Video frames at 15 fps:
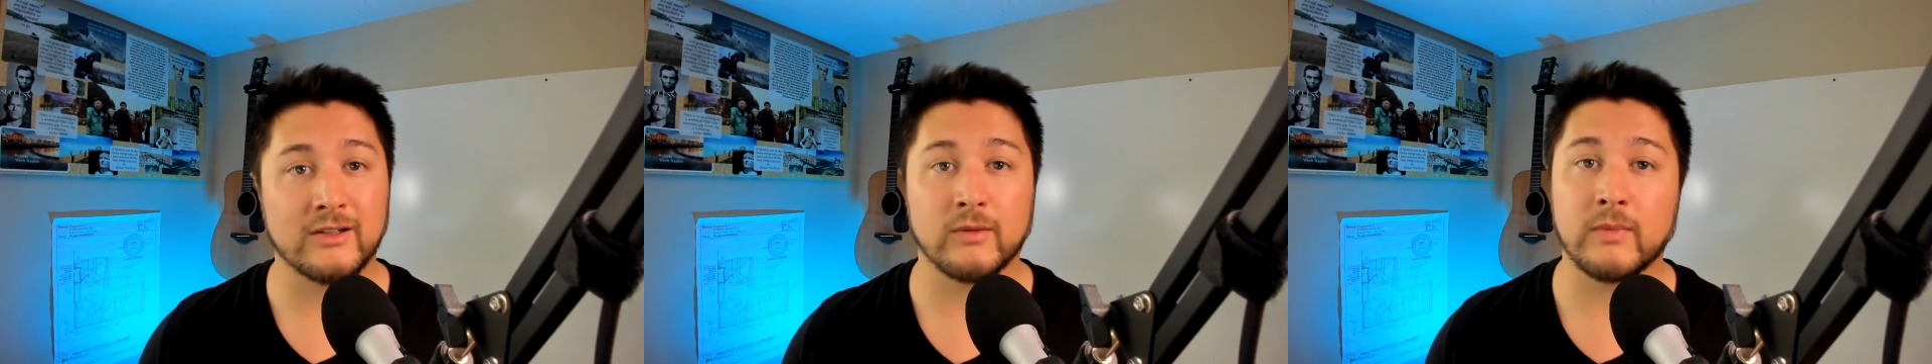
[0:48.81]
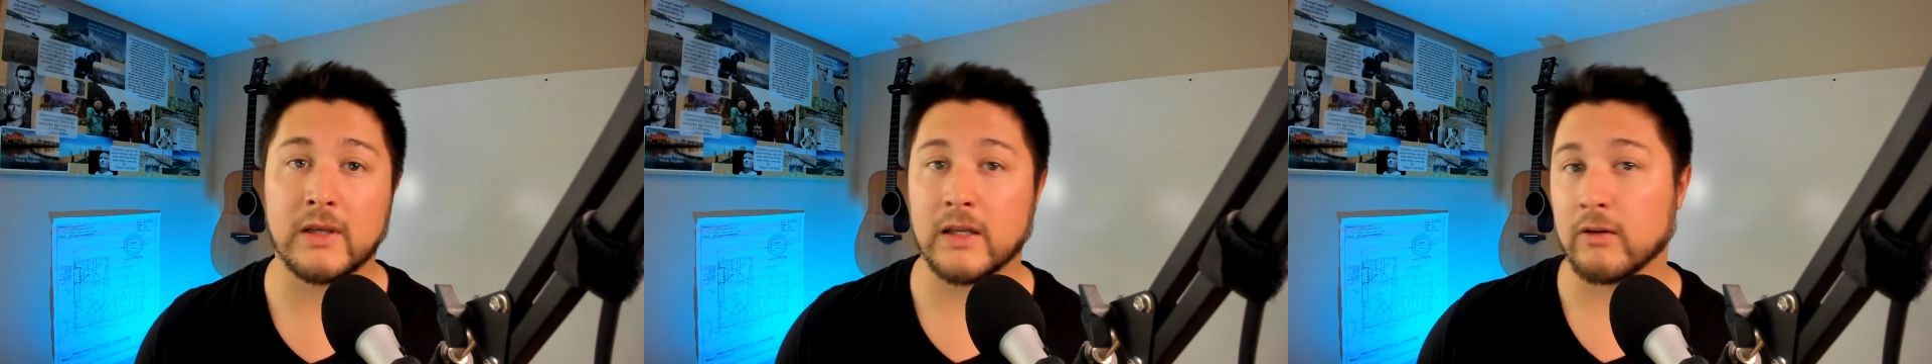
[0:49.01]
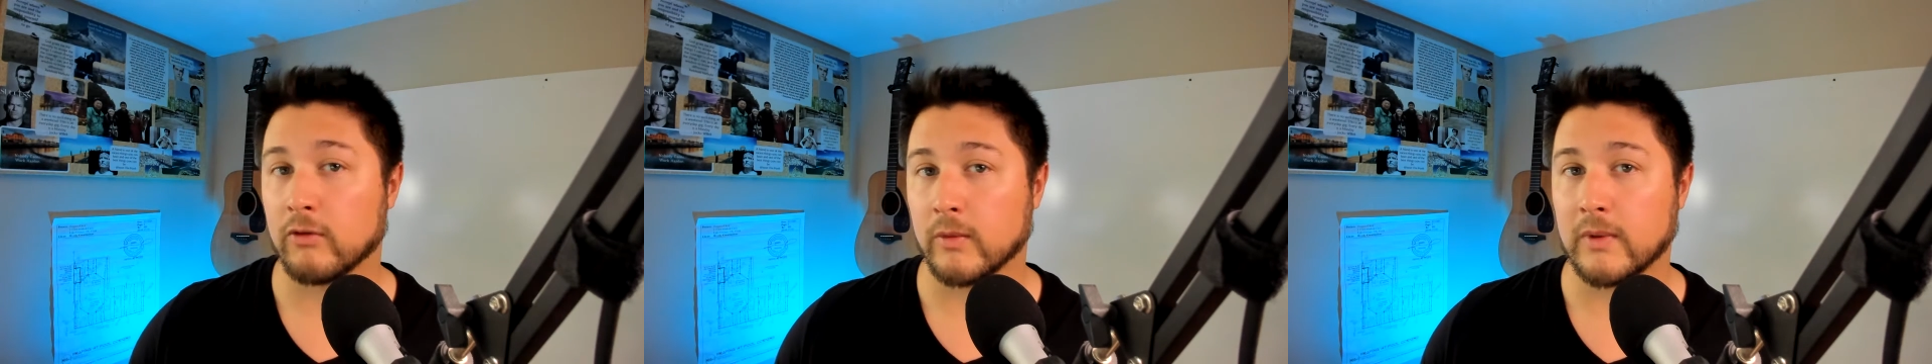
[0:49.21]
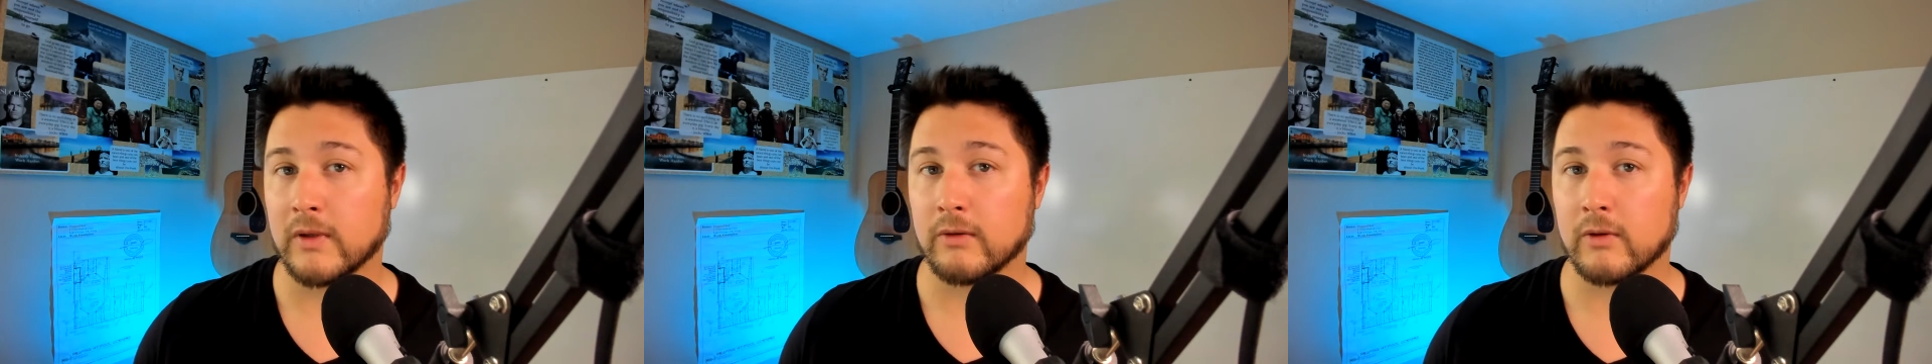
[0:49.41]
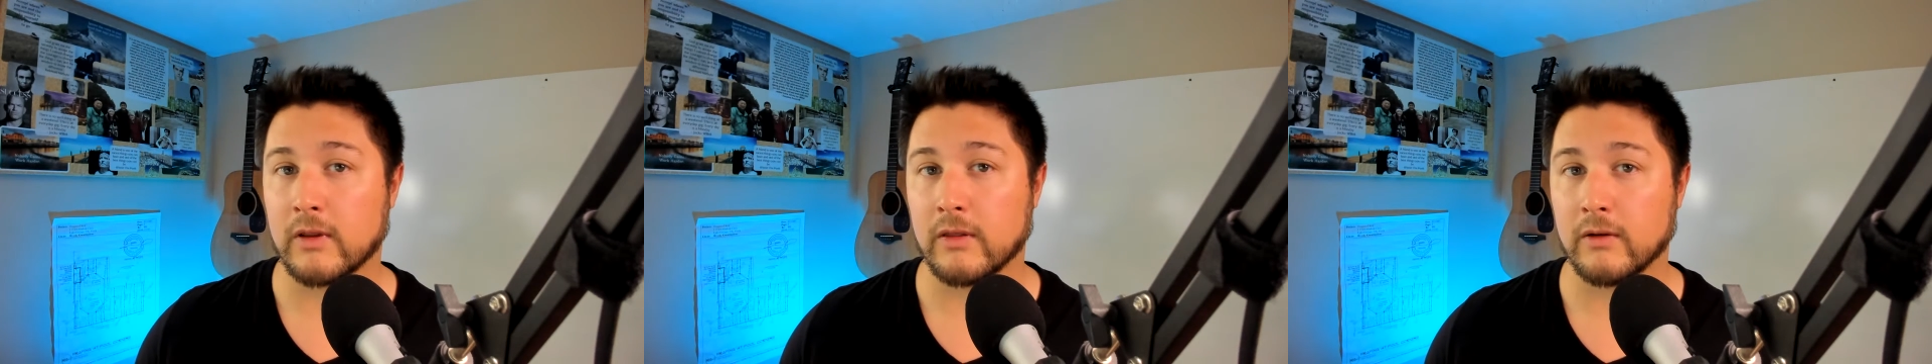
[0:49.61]
could be anywhere
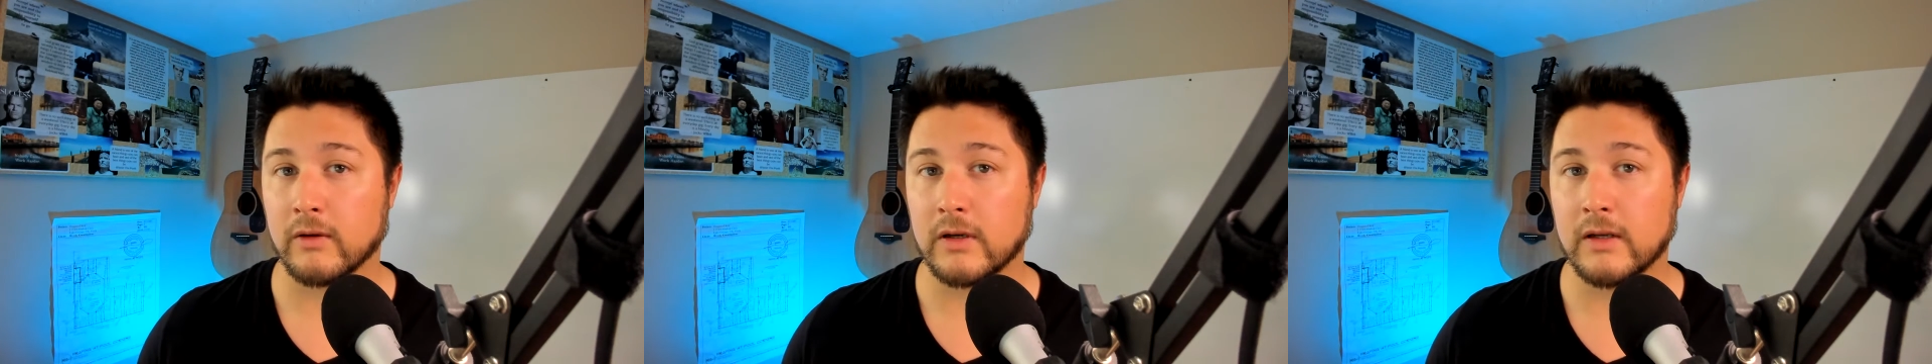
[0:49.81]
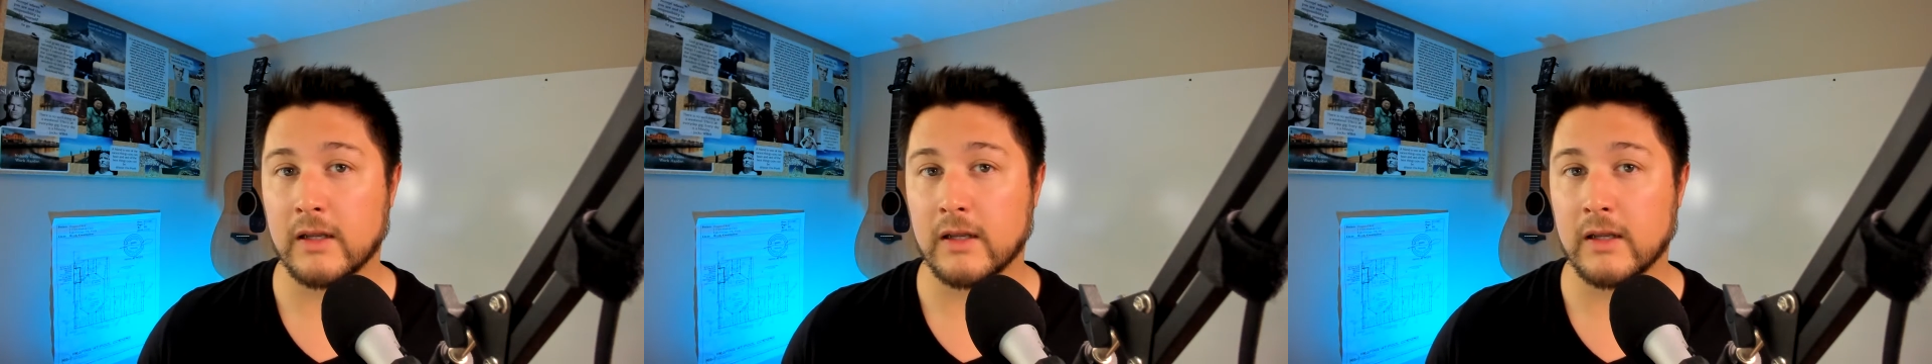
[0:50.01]
between 30